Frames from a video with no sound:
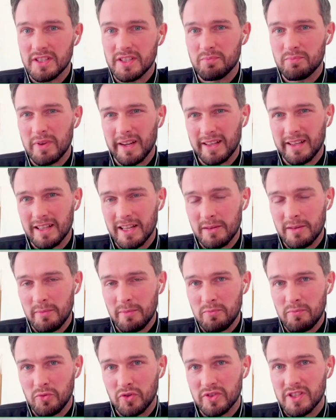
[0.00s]
He's playing a little
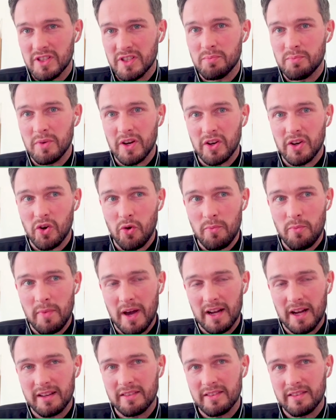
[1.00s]
bit more deeper, going
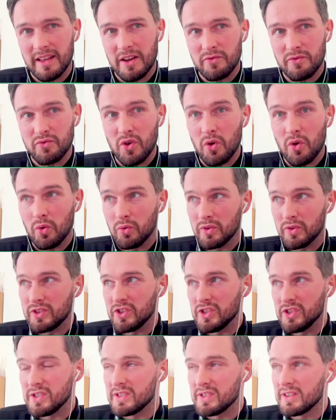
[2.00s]
back to that role,
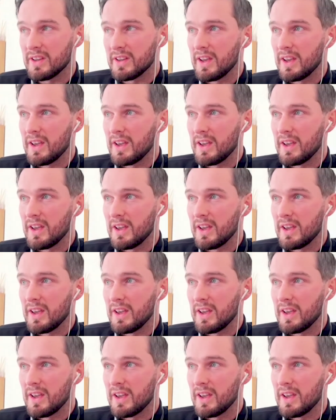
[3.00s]
which is